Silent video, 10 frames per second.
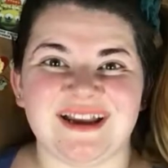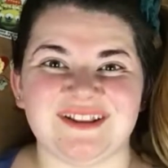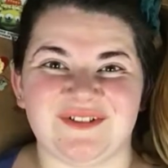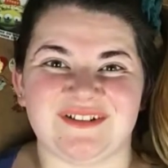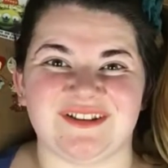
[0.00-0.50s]

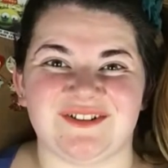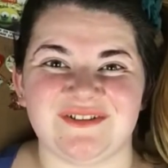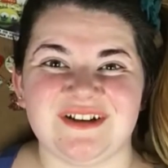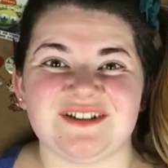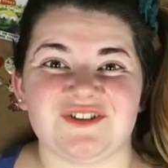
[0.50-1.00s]
Hello, hello.
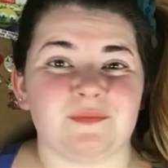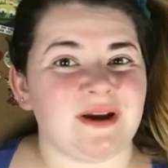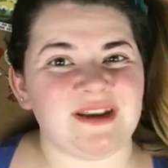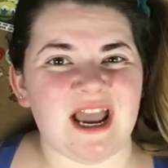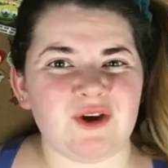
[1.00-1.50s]
So by
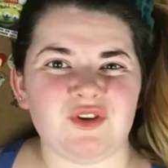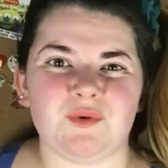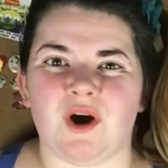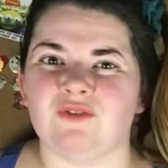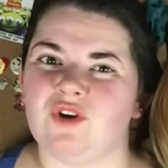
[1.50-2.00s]
now you
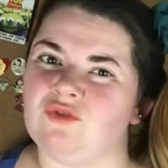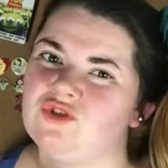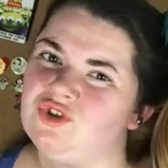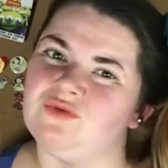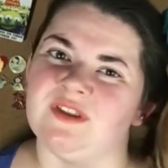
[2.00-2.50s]
all know
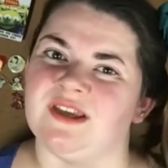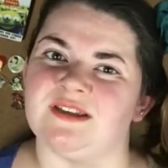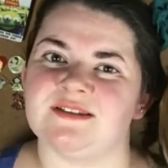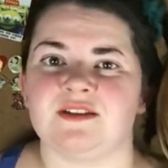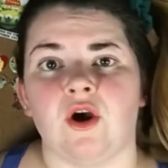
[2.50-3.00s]
two
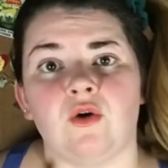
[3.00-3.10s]
things.